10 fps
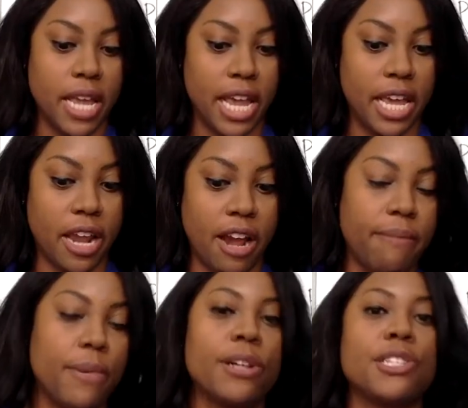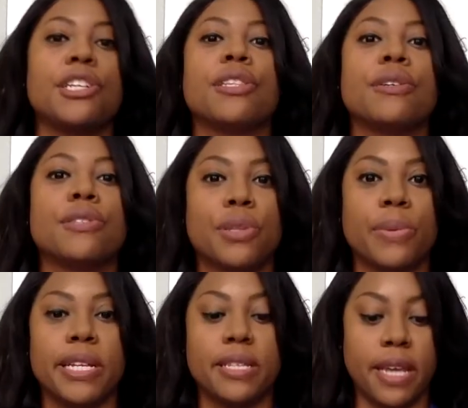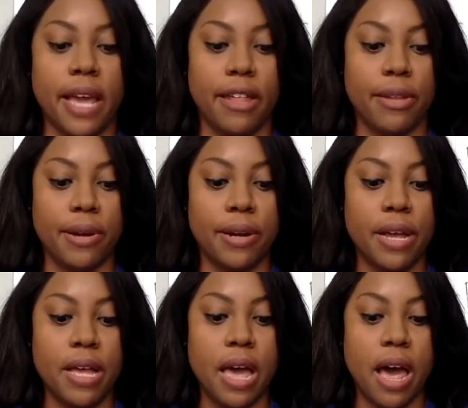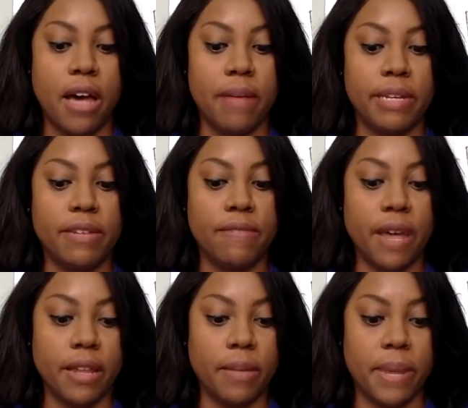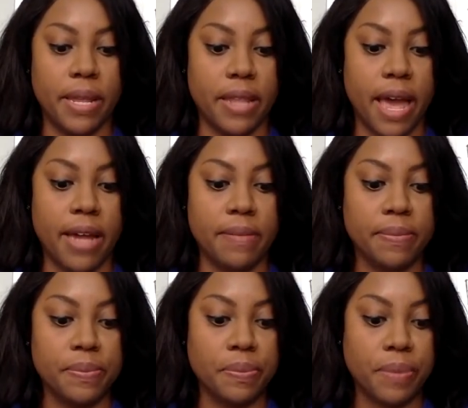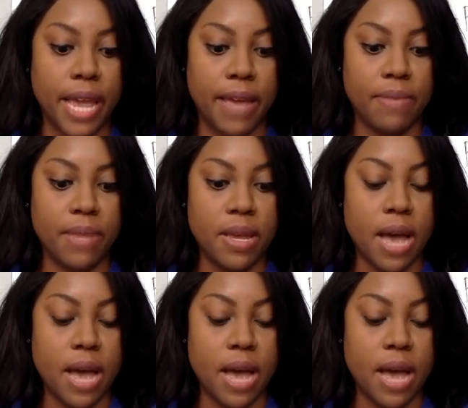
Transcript: and I'm merging those three together and developing that. Okay.